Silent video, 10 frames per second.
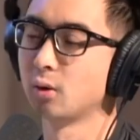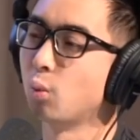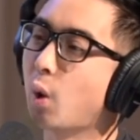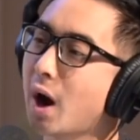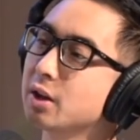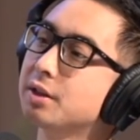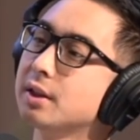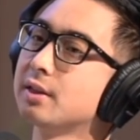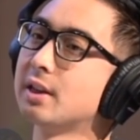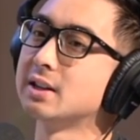Why do you
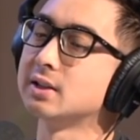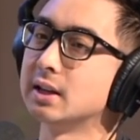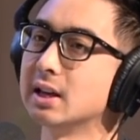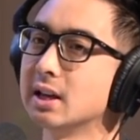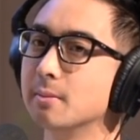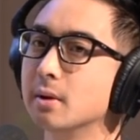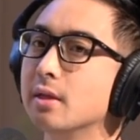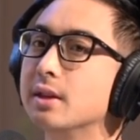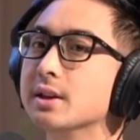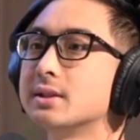think that to him,
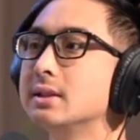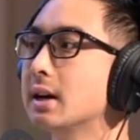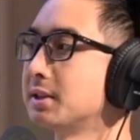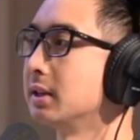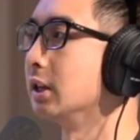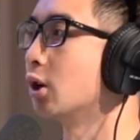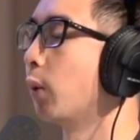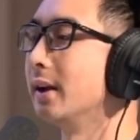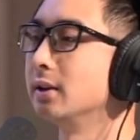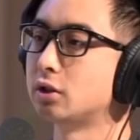this doesn't
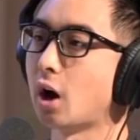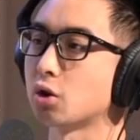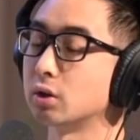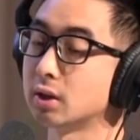equate doctrine?